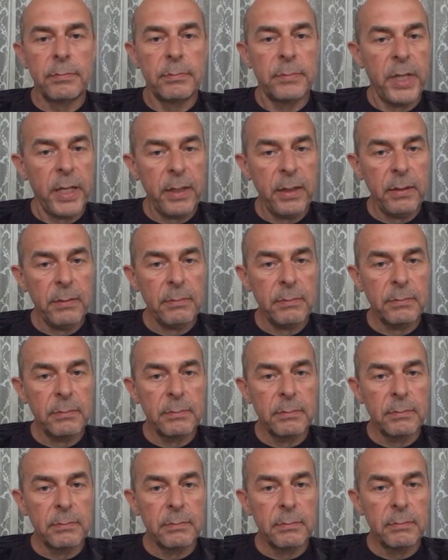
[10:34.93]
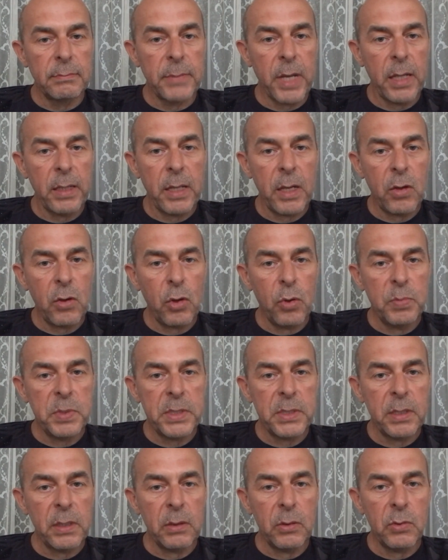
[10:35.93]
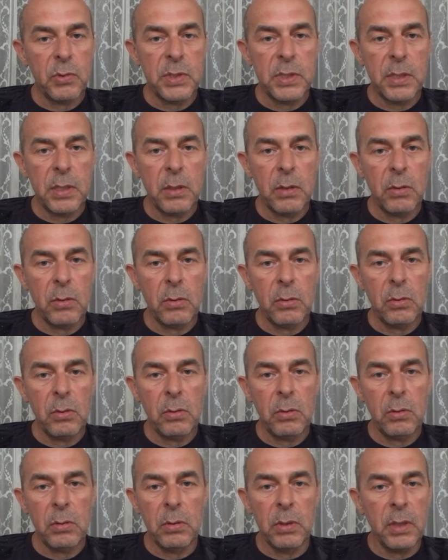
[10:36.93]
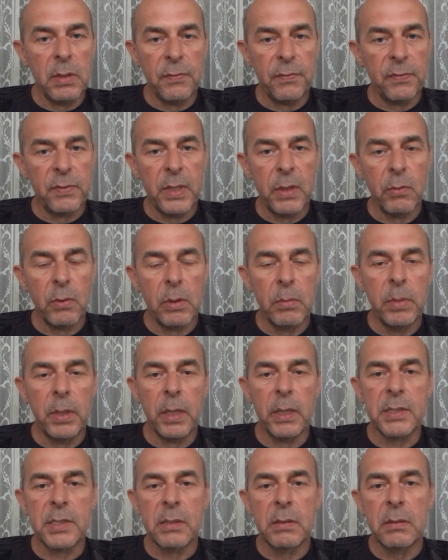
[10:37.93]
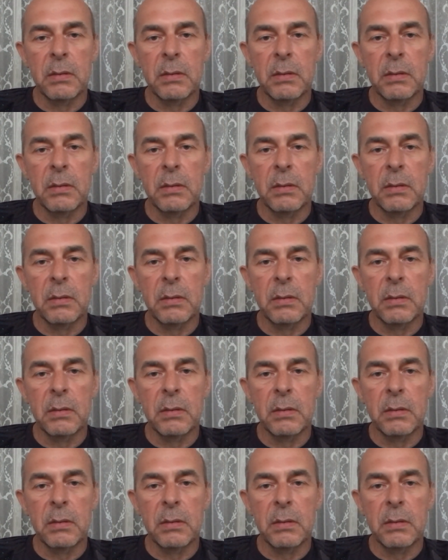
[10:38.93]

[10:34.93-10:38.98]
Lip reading: day, and I hope still to see you if there will be a